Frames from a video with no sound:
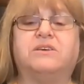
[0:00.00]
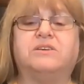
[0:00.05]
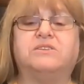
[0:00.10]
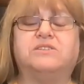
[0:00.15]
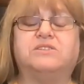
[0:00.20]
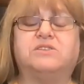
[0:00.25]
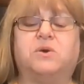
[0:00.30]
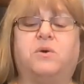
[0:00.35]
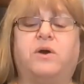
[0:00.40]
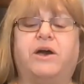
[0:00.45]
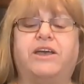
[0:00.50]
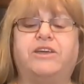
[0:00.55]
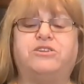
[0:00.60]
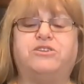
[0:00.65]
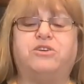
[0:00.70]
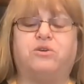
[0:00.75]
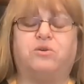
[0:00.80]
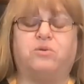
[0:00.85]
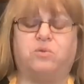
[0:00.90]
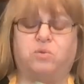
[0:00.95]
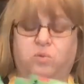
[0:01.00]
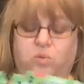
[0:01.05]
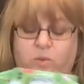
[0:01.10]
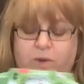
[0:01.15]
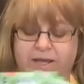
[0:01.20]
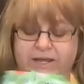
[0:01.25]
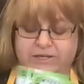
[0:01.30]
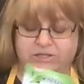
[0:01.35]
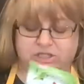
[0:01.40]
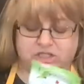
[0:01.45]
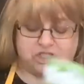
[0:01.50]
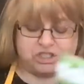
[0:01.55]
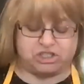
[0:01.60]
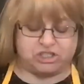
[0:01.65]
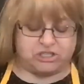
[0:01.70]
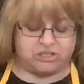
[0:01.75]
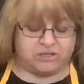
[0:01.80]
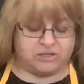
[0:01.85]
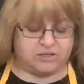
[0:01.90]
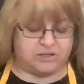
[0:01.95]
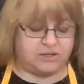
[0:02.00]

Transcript: So I know which